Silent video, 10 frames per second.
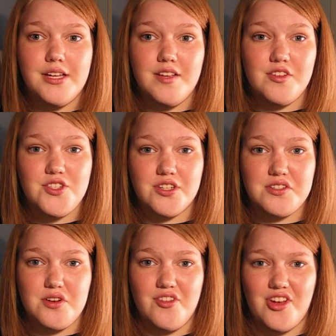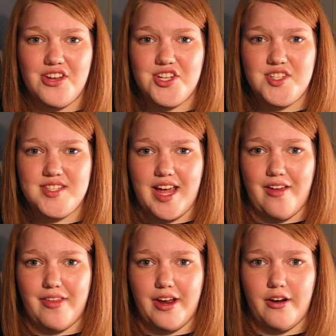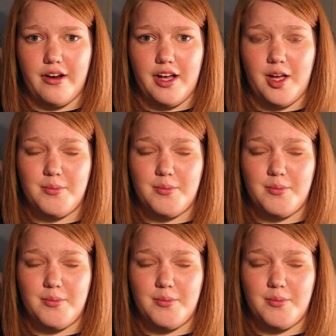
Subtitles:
Even drugstore foundations out there.